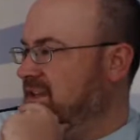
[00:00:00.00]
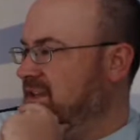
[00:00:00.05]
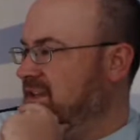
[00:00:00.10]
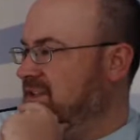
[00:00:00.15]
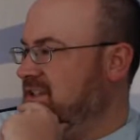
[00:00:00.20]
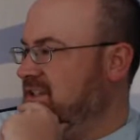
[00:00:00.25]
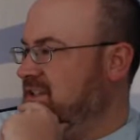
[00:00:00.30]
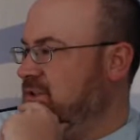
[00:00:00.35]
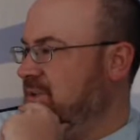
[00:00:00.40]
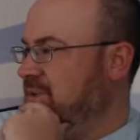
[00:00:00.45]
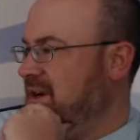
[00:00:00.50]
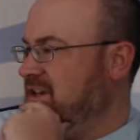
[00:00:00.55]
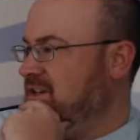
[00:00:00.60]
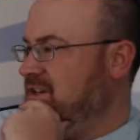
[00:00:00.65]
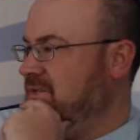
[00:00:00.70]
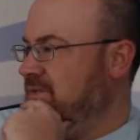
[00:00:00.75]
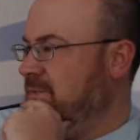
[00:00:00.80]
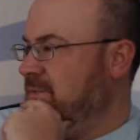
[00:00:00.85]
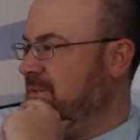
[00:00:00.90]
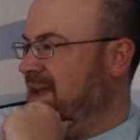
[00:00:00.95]

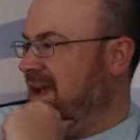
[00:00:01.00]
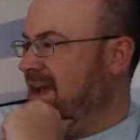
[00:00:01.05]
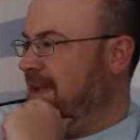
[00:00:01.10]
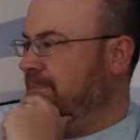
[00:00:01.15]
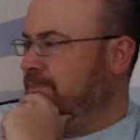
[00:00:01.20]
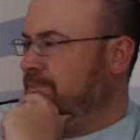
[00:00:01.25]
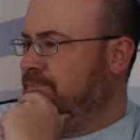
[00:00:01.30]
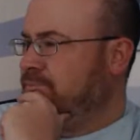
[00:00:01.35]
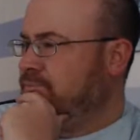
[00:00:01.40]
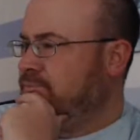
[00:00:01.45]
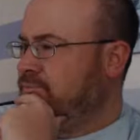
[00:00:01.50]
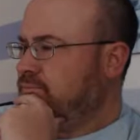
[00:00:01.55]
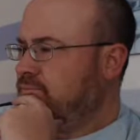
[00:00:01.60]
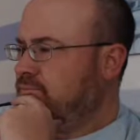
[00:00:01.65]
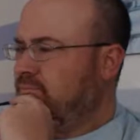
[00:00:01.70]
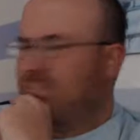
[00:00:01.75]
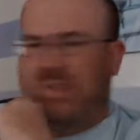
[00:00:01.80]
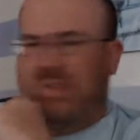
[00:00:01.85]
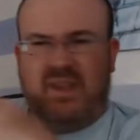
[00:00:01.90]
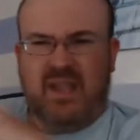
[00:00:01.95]
situation from that.
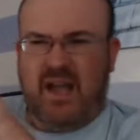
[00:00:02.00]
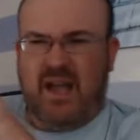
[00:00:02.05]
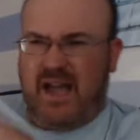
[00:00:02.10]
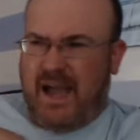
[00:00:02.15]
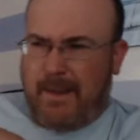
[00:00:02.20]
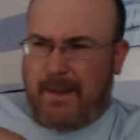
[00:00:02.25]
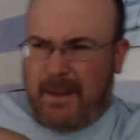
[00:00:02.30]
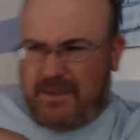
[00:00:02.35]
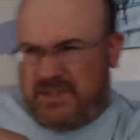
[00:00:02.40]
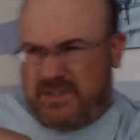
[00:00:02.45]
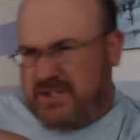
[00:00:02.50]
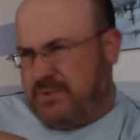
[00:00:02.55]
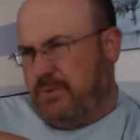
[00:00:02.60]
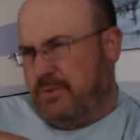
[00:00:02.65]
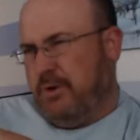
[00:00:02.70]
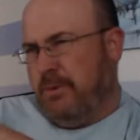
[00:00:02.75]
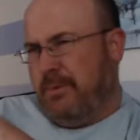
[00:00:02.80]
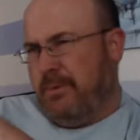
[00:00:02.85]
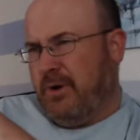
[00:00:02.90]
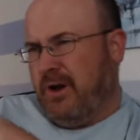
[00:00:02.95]
How about this
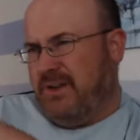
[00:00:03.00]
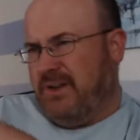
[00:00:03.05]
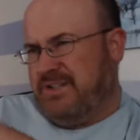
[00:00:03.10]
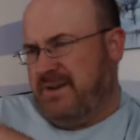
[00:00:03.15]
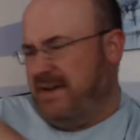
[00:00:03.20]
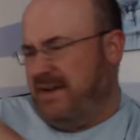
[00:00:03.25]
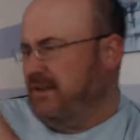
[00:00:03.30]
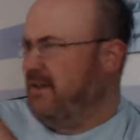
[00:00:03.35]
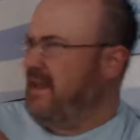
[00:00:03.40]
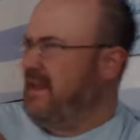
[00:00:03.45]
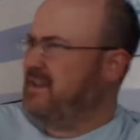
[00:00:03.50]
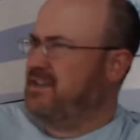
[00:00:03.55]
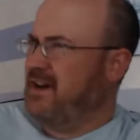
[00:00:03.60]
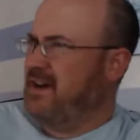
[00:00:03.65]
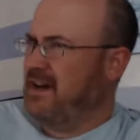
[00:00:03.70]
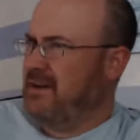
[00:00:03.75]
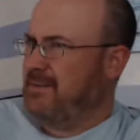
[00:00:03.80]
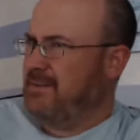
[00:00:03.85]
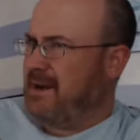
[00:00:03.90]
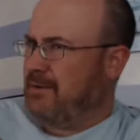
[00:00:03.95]
rumor also? I don't like
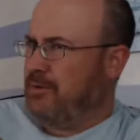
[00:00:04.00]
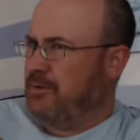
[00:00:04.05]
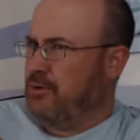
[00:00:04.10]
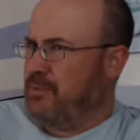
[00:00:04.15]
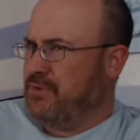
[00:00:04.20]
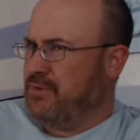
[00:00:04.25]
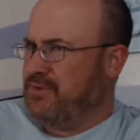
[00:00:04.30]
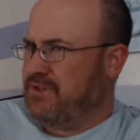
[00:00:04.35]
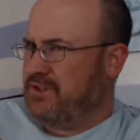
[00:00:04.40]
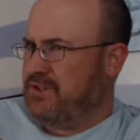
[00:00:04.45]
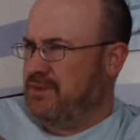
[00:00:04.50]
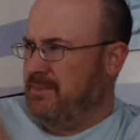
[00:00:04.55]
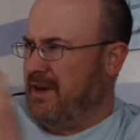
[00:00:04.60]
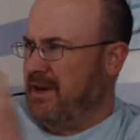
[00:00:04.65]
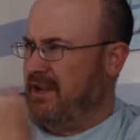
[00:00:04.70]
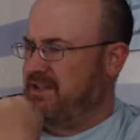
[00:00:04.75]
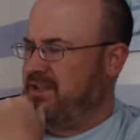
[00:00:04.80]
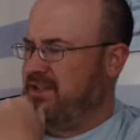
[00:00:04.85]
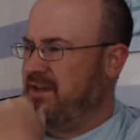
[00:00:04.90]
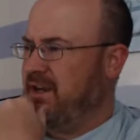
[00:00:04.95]
talking about rumors too
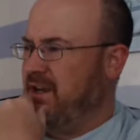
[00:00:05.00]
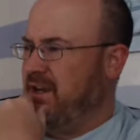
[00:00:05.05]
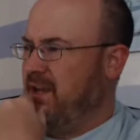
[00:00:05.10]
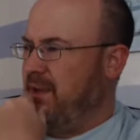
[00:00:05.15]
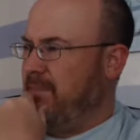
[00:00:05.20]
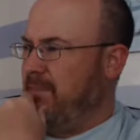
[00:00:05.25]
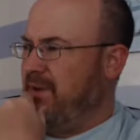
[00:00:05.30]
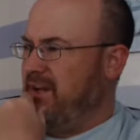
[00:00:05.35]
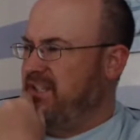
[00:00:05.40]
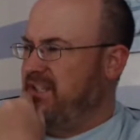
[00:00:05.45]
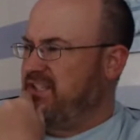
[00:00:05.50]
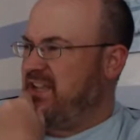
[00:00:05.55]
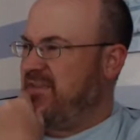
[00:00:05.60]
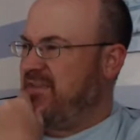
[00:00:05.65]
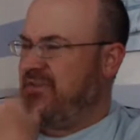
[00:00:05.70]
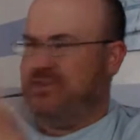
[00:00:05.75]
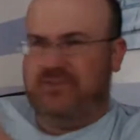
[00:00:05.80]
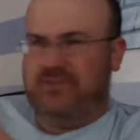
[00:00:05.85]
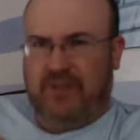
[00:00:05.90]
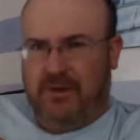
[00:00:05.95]
much, but it's
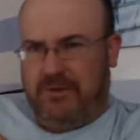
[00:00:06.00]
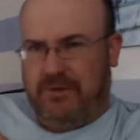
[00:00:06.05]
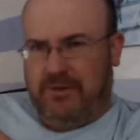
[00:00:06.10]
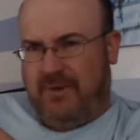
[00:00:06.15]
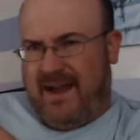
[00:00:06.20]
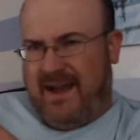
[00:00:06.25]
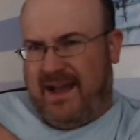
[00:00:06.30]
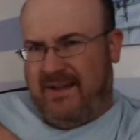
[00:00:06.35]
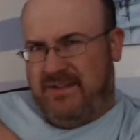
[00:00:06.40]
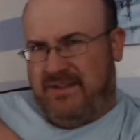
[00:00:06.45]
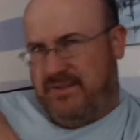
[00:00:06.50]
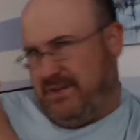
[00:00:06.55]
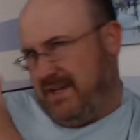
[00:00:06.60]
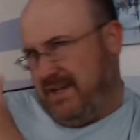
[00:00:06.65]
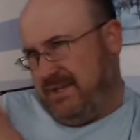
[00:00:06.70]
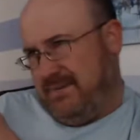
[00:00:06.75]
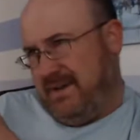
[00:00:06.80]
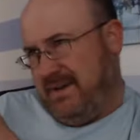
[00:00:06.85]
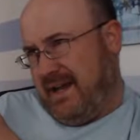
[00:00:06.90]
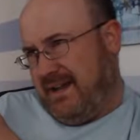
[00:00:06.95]
definitely floating around, so I
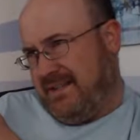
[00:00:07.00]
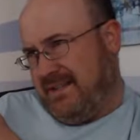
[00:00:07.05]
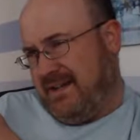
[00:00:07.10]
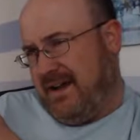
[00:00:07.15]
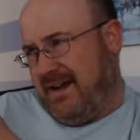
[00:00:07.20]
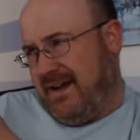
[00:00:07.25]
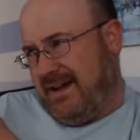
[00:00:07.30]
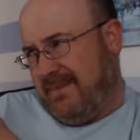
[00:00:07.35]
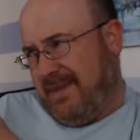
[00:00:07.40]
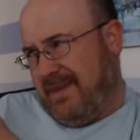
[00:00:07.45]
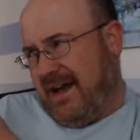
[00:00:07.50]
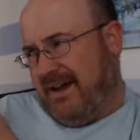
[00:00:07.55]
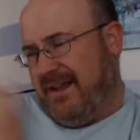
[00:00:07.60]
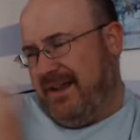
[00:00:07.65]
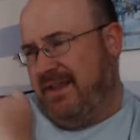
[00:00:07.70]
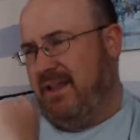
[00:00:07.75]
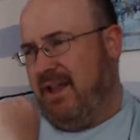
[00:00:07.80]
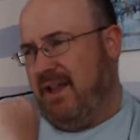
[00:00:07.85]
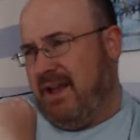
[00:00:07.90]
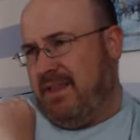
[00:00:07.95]
guess we got to talk about
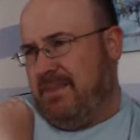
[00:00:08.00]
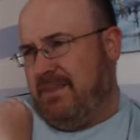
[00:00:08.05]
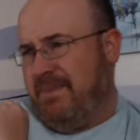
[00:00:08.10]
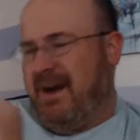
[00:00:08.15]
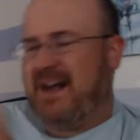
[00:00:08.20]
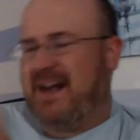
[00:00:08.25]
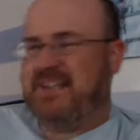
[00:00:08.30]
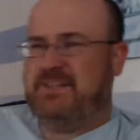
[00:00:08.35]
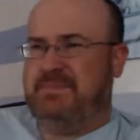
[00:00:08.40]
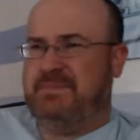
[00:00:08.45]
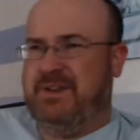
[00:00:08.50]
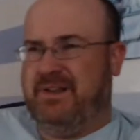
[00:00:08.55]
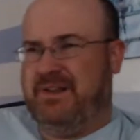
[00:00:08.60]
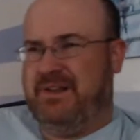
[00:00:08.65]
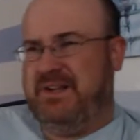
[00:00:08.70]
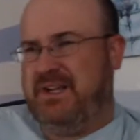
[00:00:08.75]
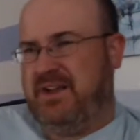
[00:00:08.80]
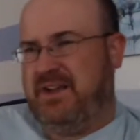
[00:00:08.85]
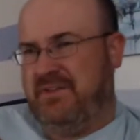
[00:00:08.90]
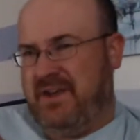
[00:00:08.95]
it. The
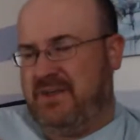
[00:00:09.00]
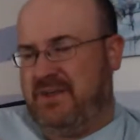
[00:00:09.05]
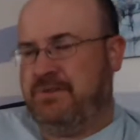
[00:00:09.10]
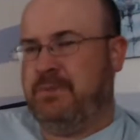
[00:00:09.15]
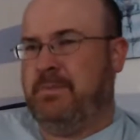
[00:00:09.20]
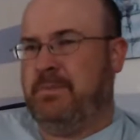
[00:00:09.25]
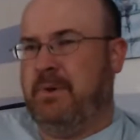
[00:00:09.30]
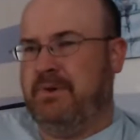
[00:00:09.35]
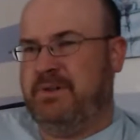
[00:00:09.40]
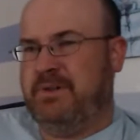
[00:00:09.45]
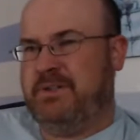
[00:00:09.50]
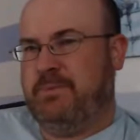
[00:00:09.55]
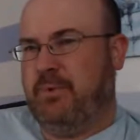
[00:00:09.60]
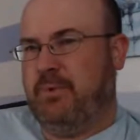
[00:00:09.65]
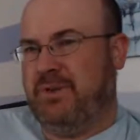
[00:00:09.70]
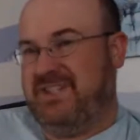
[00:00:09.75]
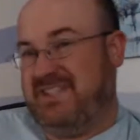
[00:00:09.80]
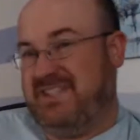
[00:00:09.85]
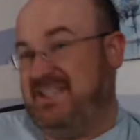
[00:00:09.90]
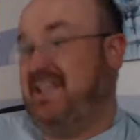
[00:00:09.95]
possibility of Hendrick
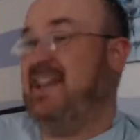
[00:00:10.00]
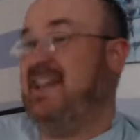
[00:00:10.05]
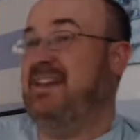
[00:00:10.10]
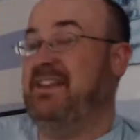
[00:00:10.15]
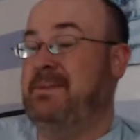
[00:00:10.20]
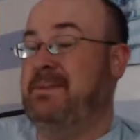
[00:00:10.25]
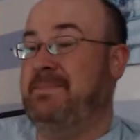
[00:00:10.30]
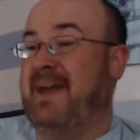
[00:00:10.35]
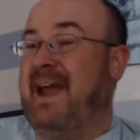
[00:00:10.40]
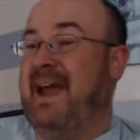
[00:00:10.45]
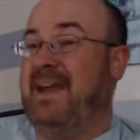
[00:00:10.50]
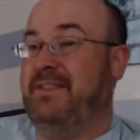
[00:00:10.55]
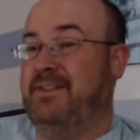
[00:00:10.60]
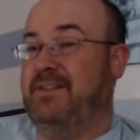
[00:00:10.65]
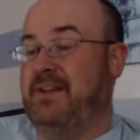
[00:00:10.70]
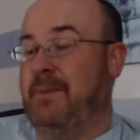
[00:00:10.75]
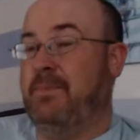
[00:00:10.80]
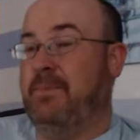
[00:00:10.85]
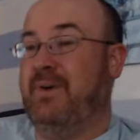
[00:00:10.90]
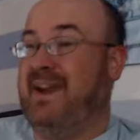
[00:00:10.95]
Motorsports scaling back the
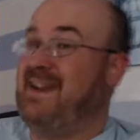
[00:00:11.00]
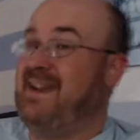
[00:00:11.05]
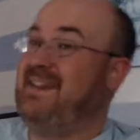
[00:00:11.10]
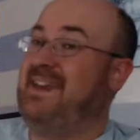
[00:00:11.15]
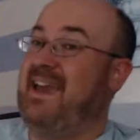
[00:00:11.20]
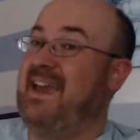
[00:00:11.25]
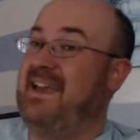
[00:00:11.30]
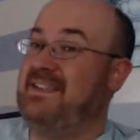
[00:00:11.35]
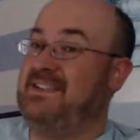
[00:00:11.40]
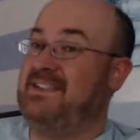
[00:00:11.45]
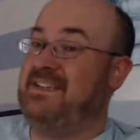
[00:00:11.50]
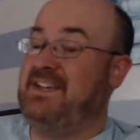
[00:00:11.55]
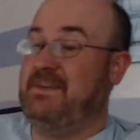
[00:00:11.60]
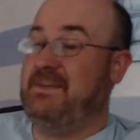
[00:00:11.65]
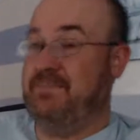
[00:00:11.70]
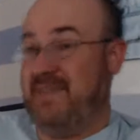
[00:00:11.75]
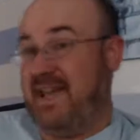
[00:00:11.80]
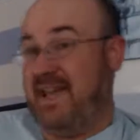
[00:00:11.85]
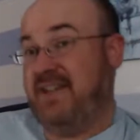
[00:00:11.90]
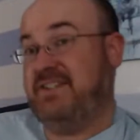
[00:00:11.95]
number 88
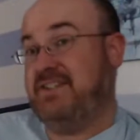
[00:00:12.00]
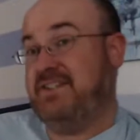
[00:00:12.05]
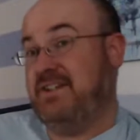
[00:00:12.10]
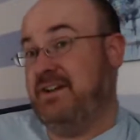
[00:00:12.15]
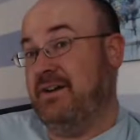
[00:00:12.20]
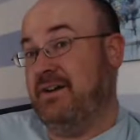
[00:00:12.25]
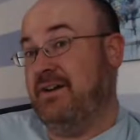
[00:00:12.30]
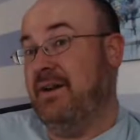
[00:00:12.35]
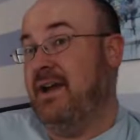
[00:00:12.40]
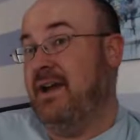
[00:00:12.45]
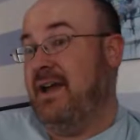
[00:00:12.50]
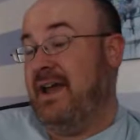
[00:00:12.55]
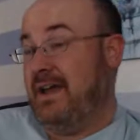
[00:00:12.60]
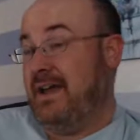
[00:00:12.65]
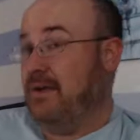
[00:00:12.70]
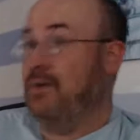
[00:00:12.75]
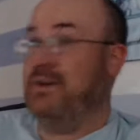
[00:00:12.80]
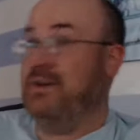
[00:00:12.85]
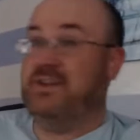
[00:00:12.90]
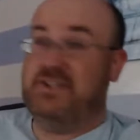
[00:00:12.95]
team next year and
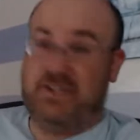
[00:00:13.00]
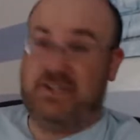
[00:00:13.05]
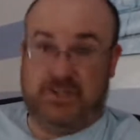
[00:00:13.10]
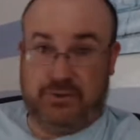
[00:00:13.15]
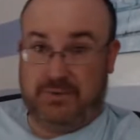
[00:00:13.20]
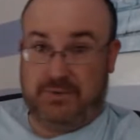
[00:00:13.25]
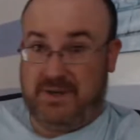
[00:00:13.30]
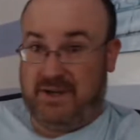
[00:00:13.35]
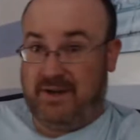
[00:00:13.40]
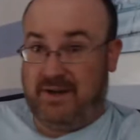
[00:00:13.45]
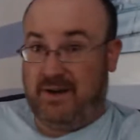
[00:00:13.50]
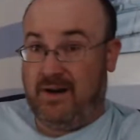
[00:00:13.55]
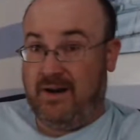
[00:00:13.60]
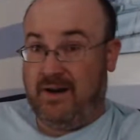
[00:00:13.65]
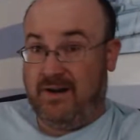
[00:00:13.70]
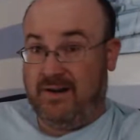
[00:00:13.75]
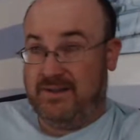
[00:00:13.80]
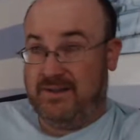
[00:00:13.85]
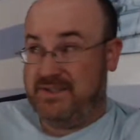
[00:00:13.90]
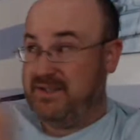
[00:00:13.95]
going to just 3
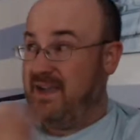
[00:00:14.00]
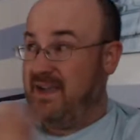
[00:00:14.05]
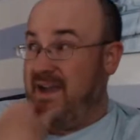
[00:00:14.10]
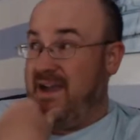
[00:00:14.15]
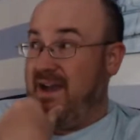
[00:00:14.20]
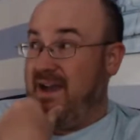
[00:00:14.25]
cars.